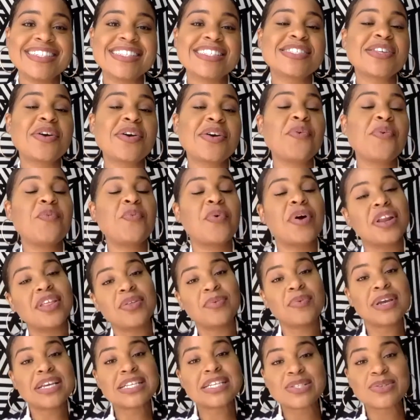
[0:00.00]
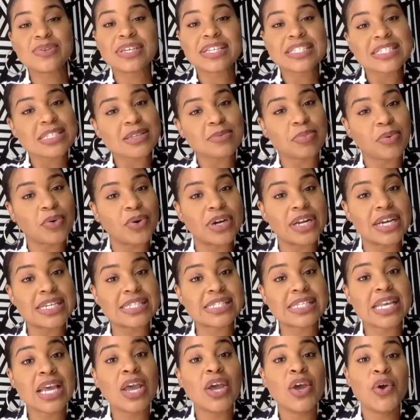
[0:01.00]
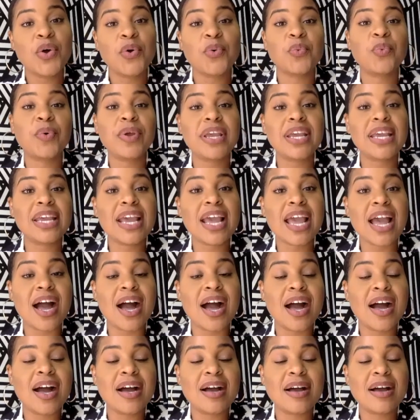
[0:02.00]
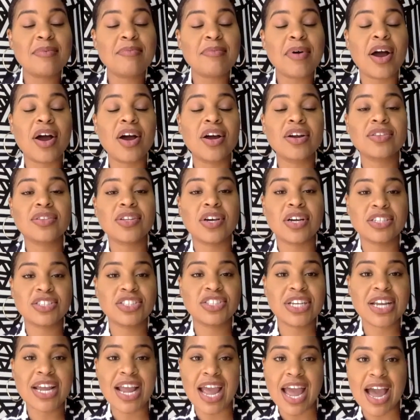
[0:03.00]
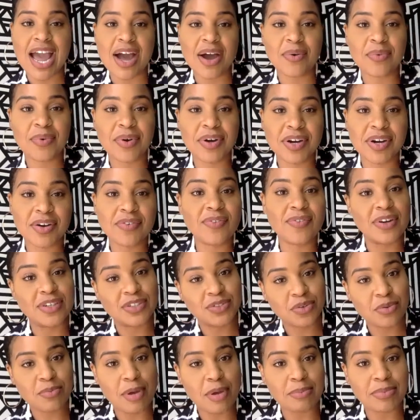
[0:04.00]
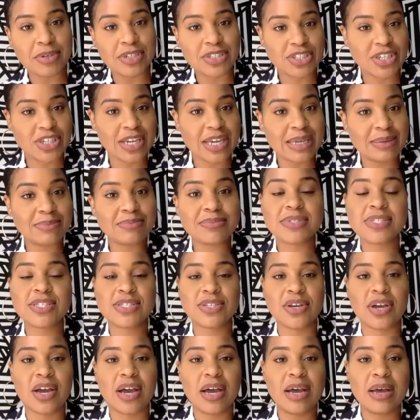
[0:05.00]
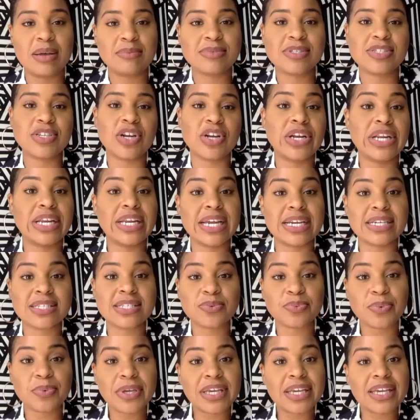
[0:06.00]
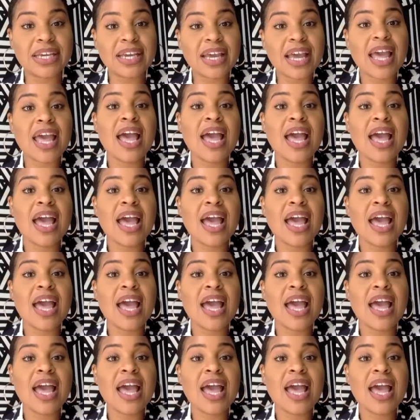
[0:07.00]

So one of the ways you can support us, we are launching our virtual memberships starting next week.